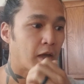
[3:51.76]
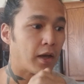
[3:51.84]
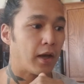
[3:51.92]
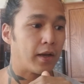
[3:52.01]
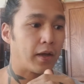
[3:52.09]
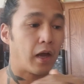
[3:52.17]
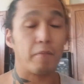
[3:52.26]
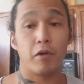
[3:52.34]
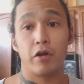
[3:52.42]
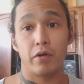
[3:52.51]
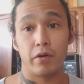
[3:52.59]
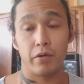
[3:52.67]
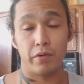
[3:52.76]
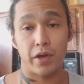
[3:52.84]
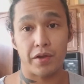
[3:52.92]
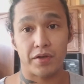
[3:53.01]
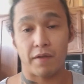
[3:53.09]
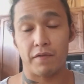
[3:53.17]
uh, I'm going to do
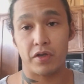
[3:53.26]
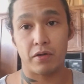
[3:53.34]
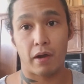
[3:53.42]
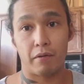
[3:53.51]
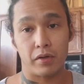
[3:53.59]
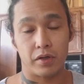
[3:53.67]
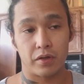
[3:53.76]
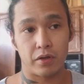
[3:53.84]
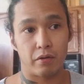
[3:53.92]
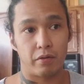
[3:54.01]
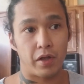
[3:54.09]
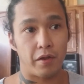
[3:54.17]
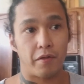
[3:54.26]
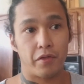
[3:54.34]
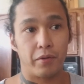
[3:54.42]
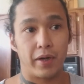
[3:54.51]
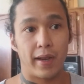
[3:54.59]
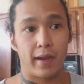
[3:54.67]
another 72 hours, so another
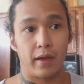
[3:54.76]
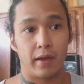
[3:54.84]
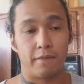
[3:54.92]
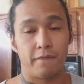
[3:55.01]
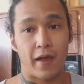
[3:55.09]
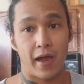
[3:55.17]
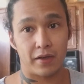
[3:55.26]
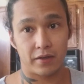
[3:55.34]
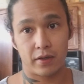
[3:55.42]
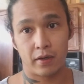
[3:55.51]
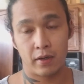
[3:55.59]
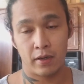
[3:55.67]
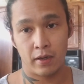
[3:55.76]
three day fast,